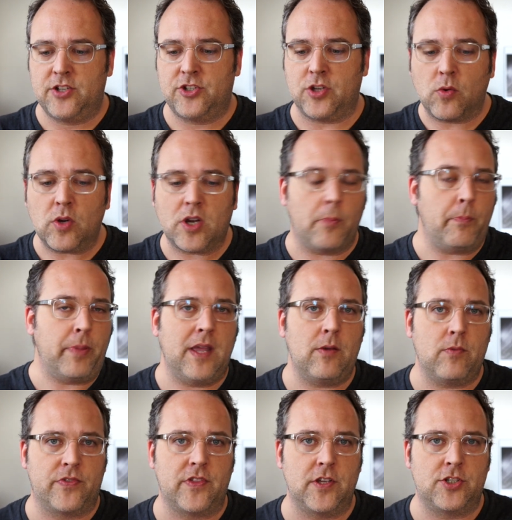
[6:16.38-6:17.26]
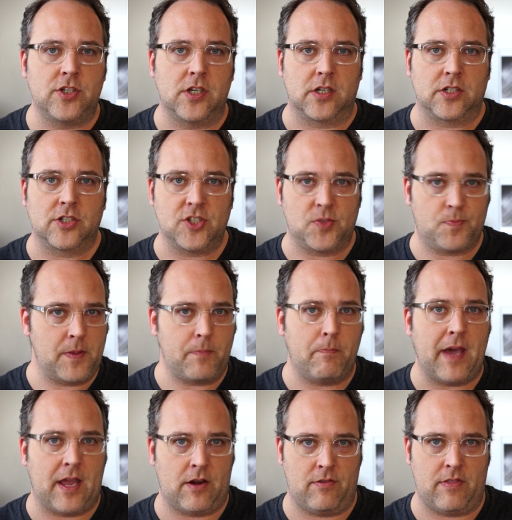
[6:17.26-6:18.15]
don't compete with the junk. Just
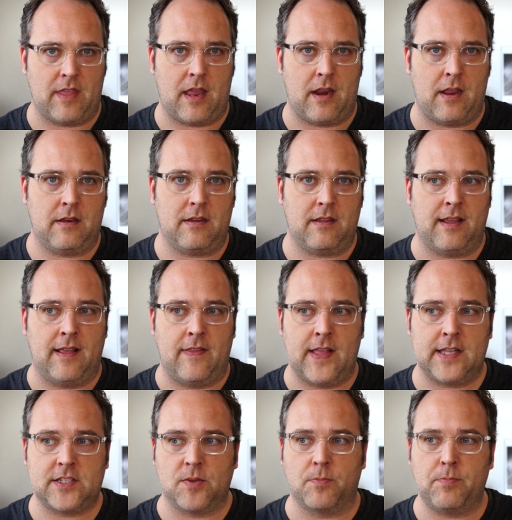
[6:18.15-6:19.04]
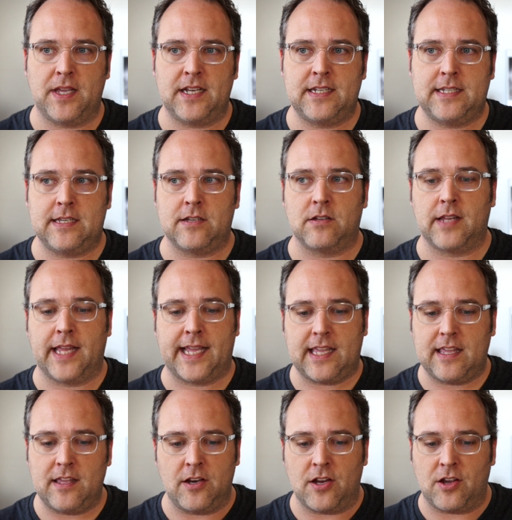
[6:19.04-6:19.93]
be better than it. And that's a big deal.
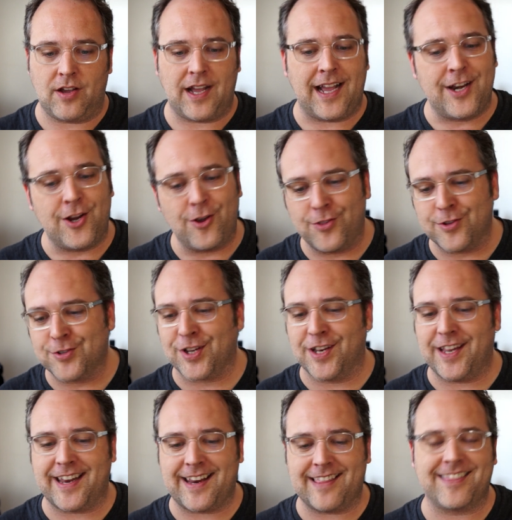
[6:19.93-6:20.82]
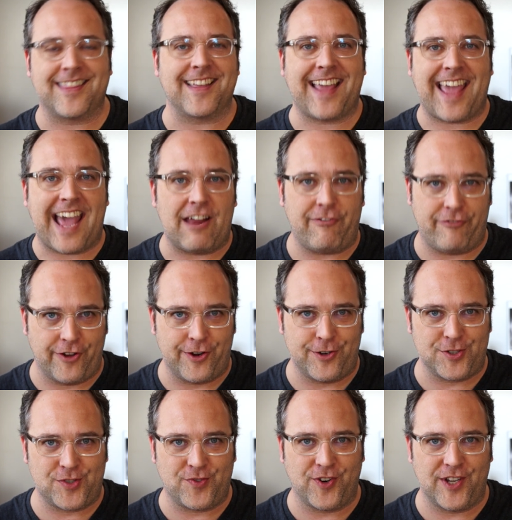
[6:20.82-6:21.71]
Like, you know, I know there's a lot of the cat
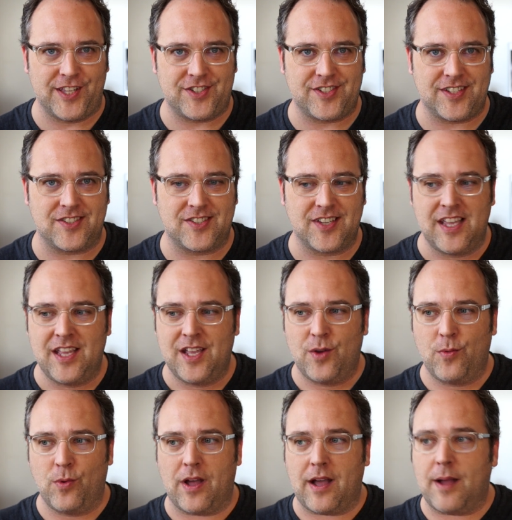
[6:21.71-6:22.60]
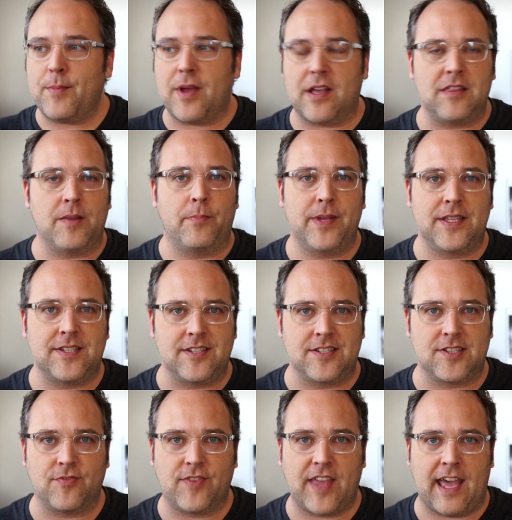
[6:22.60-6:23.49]
photos, for instance. Well, I'm not in the
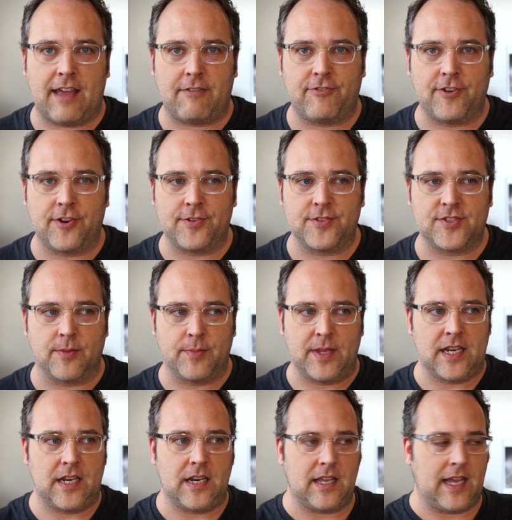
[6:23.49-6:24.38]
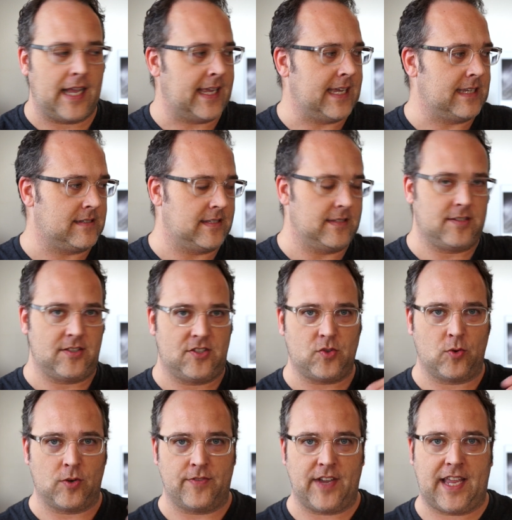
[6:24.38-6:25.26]
business of cat photos. I mean, I guess this is
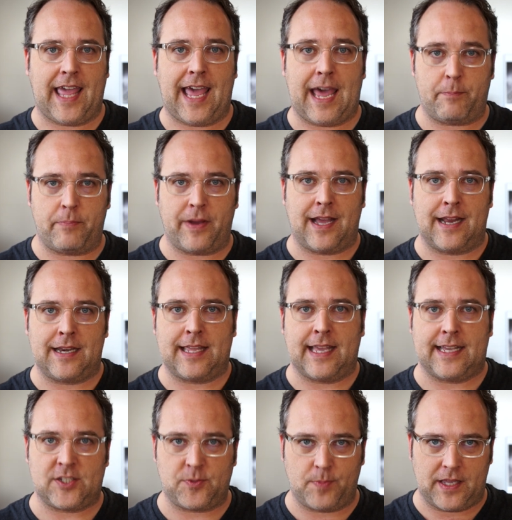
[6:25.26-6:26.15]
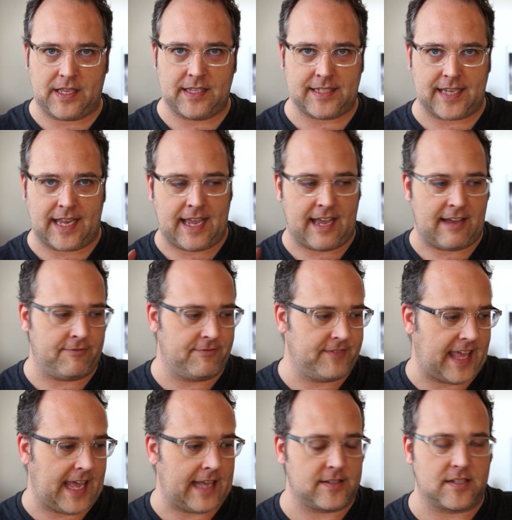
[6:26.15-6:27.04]
sort of a cat podcast because I
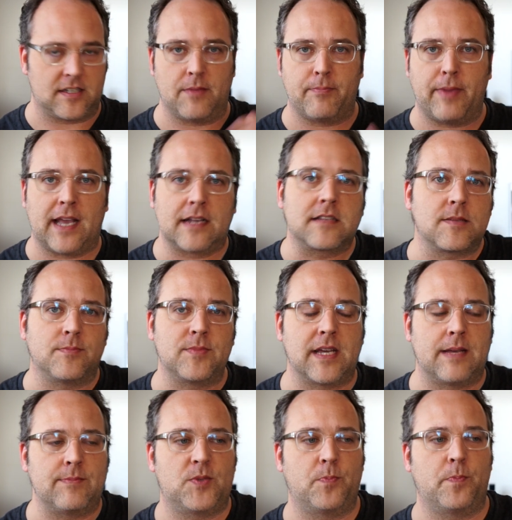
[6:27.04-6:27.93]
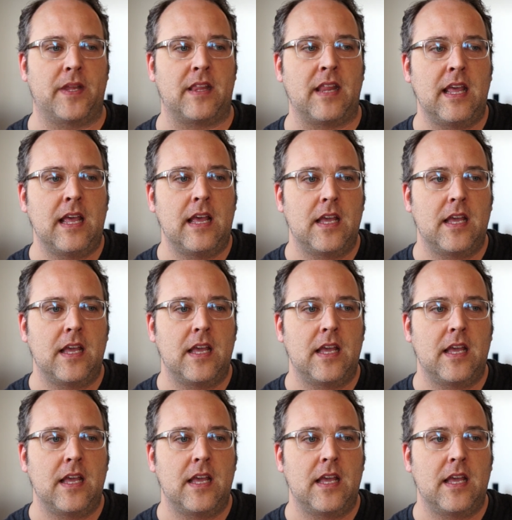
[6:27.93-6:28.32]
have cats in the back sometimes, but,